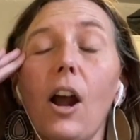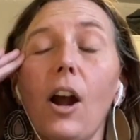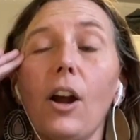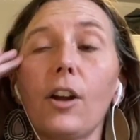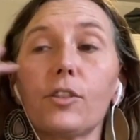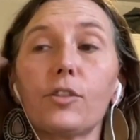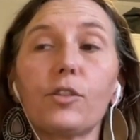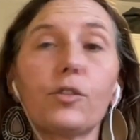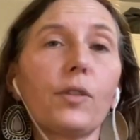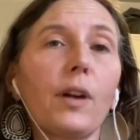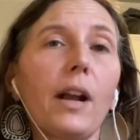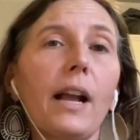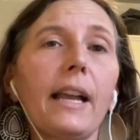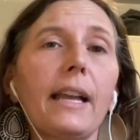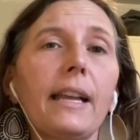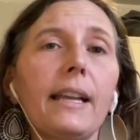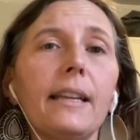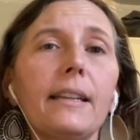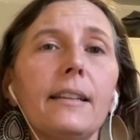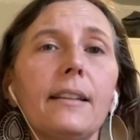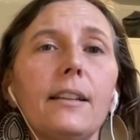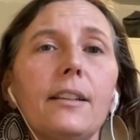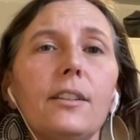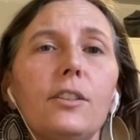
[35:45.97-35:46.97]
are
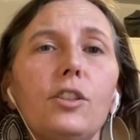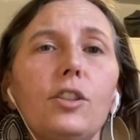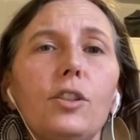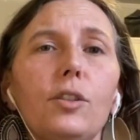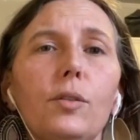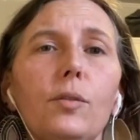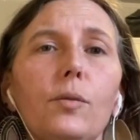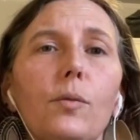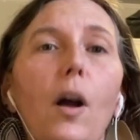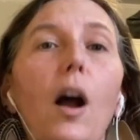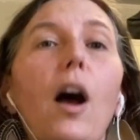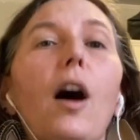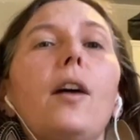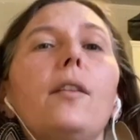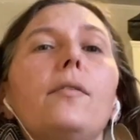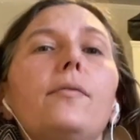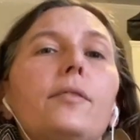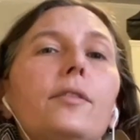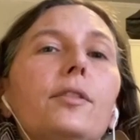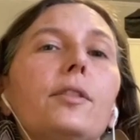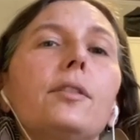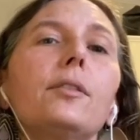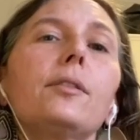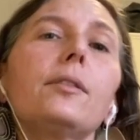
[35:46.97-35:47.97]
trying to
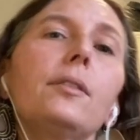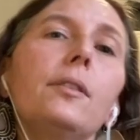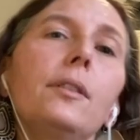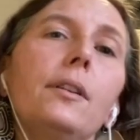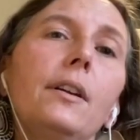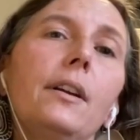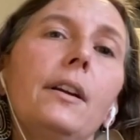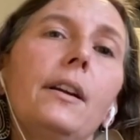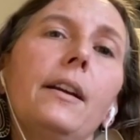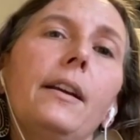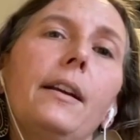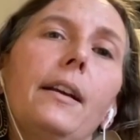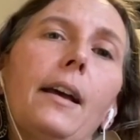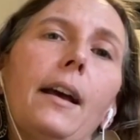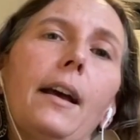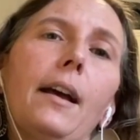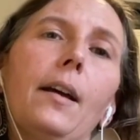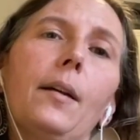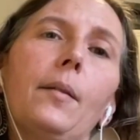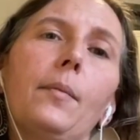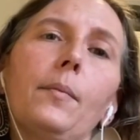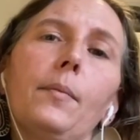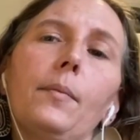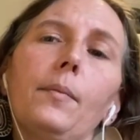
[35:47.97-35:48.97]
offer,
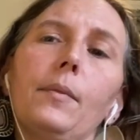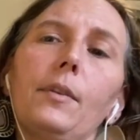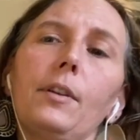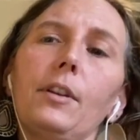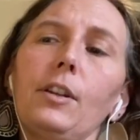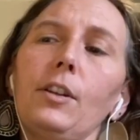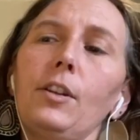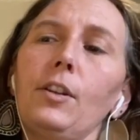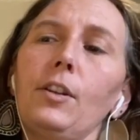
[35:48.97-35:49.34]
the